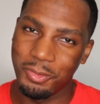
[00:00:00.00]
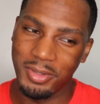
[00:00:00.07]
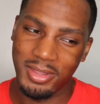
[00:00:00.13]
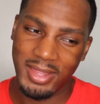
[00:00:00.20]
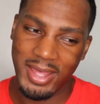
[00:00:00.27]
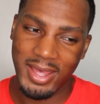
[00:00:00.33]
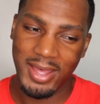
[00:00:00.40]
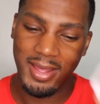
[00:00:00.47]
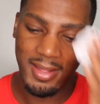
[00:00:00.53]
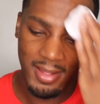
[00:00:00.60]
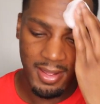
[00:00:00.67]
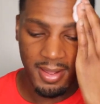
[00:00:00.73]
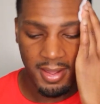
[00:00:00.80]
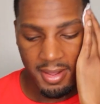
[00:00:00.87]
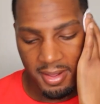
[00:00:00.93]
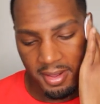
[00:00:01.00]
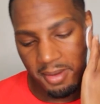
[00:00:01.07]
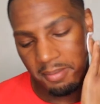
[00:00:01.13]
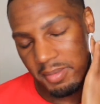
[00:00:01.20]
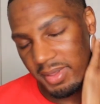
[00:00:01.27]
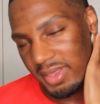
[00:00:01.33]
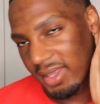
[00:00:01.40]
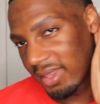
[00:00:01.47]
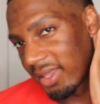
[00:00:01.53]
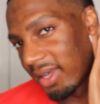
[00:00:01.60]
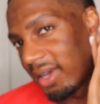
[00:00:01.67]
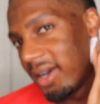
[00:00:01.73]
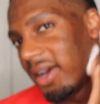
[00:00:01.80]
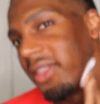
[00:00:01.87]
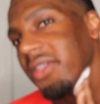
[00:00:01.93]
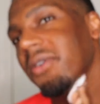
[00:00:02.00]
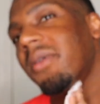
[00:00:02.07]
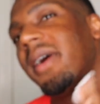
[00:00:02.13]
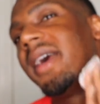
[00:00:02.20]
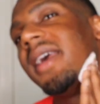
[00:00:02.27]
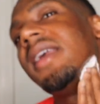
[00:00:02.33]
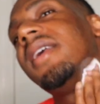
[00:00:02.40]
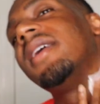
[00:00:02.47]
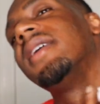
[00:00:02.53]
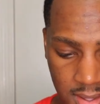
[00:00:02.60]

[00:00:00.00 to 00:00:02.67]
with that. But then the other way